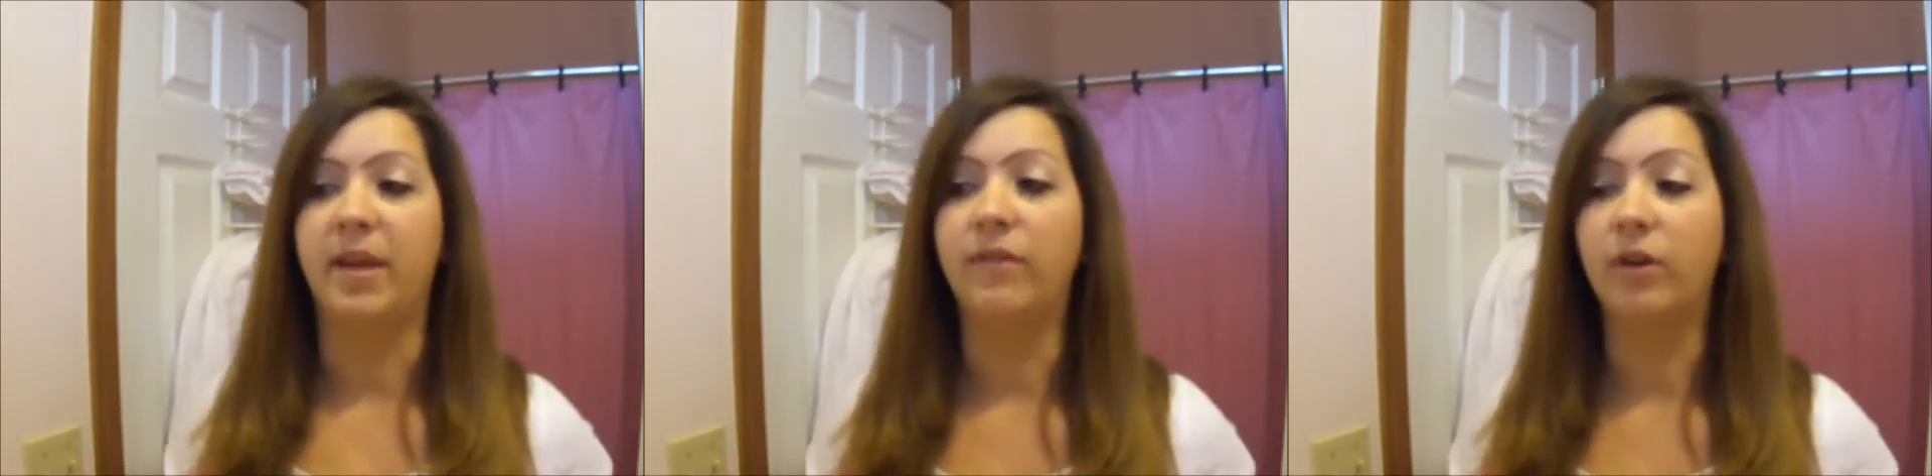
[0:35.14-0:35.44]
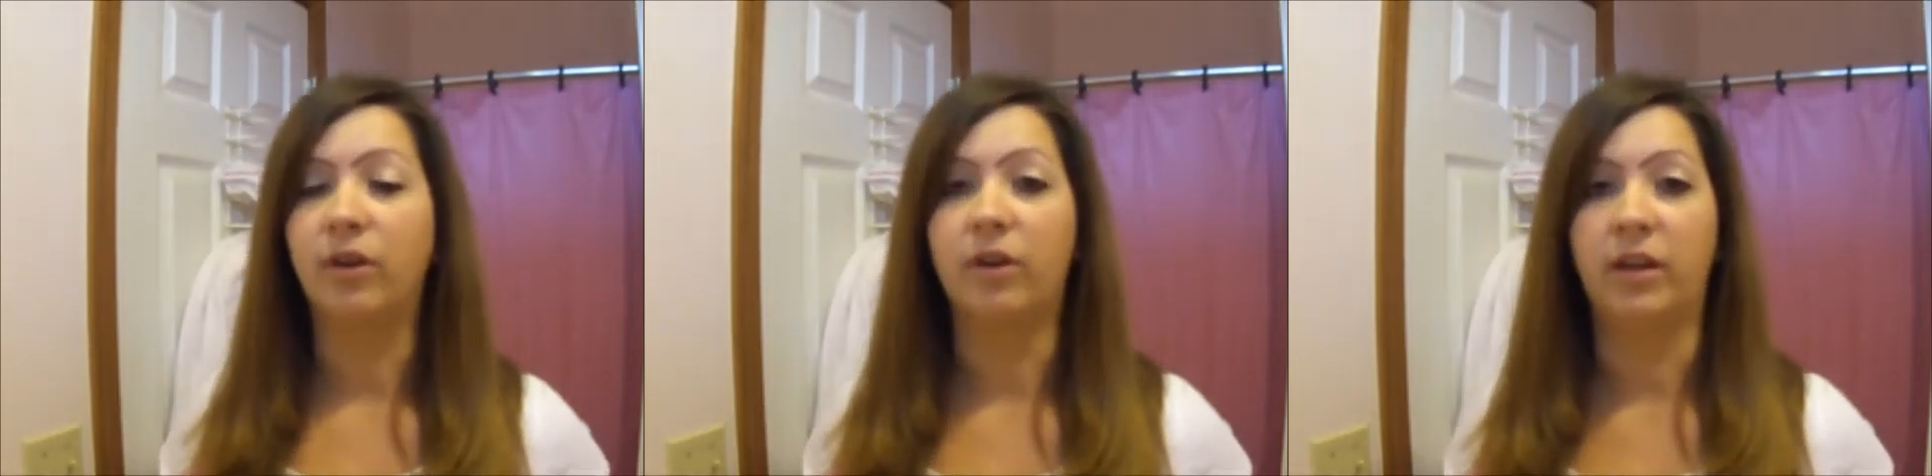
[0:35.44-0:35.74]
If
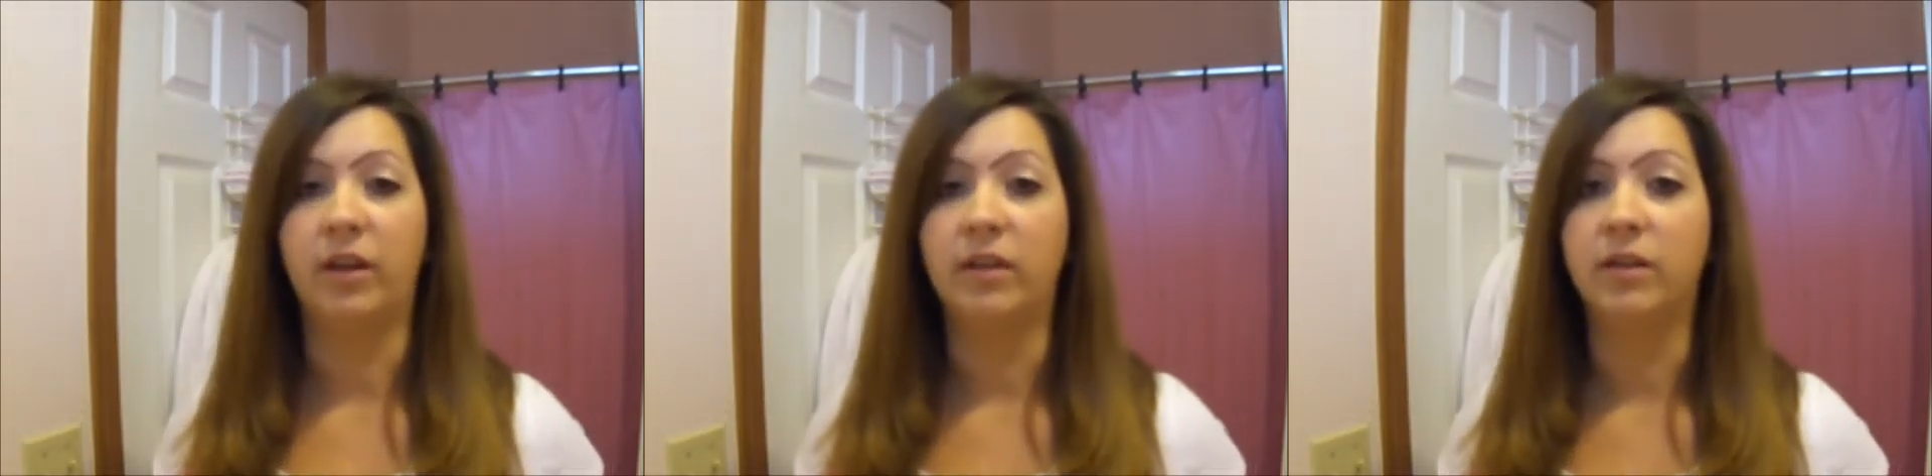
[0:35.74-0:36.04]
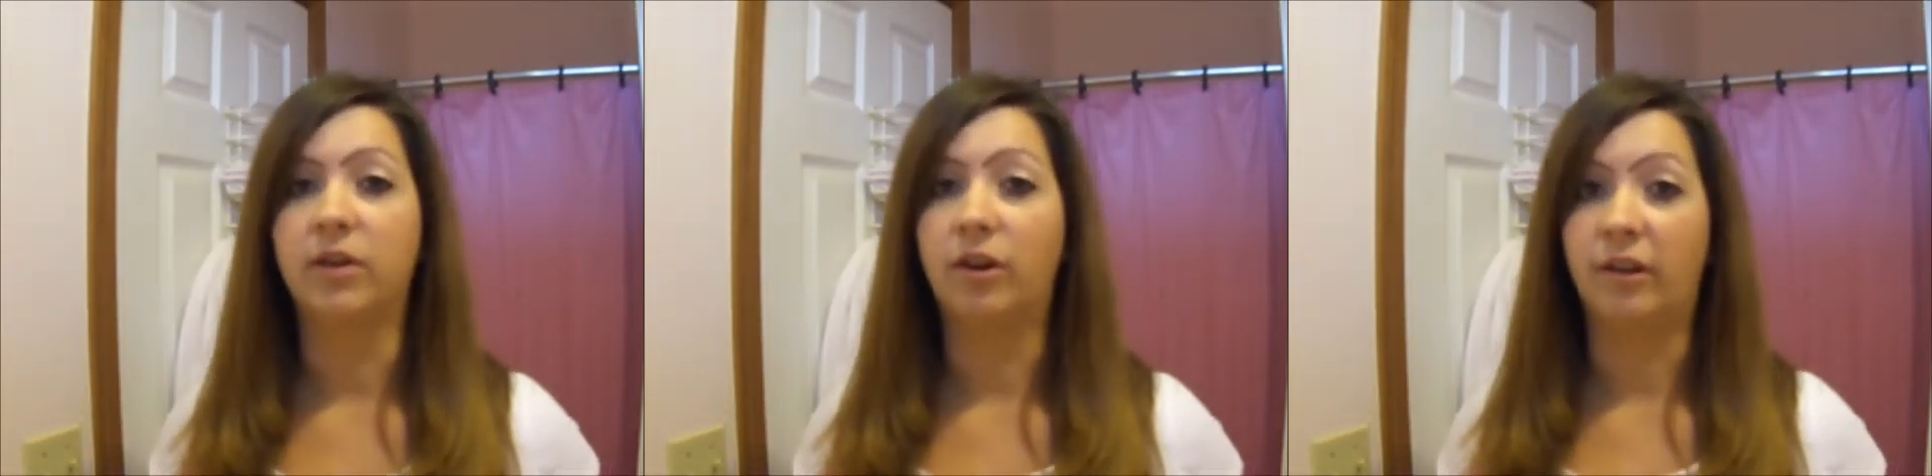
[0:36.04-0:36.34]
you're going
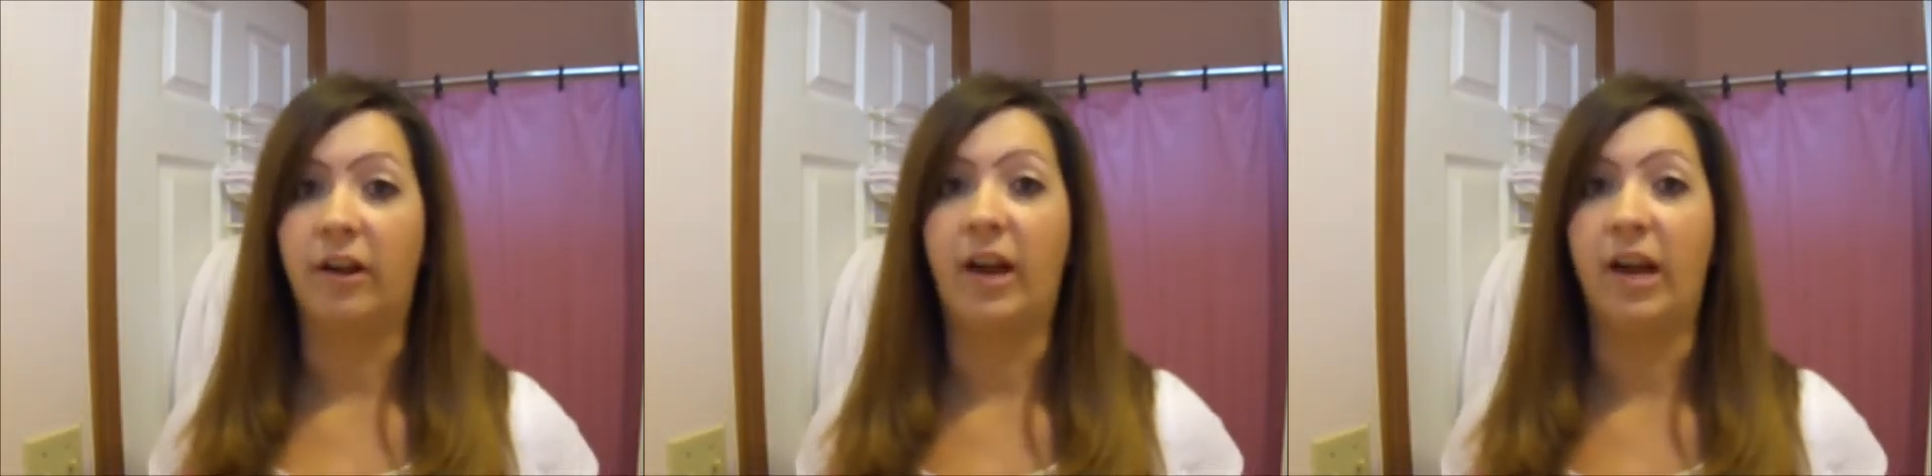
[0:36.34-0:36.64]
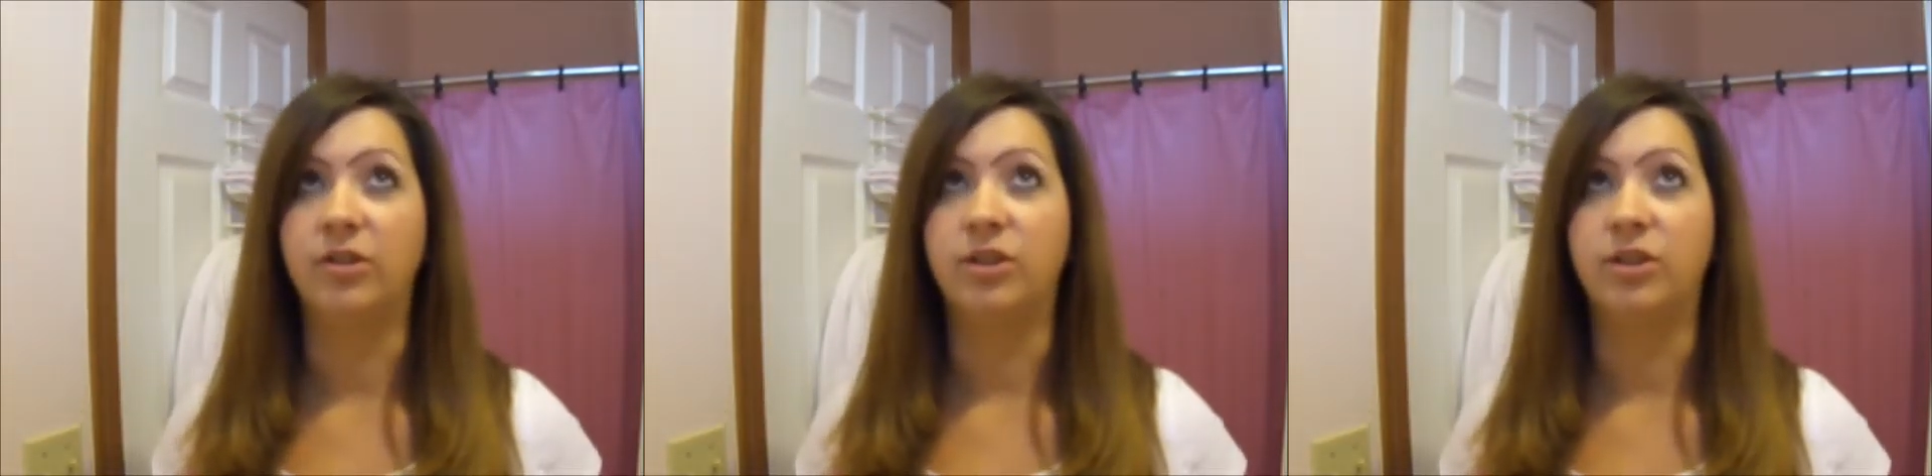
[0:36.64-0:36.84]
to curl your hair,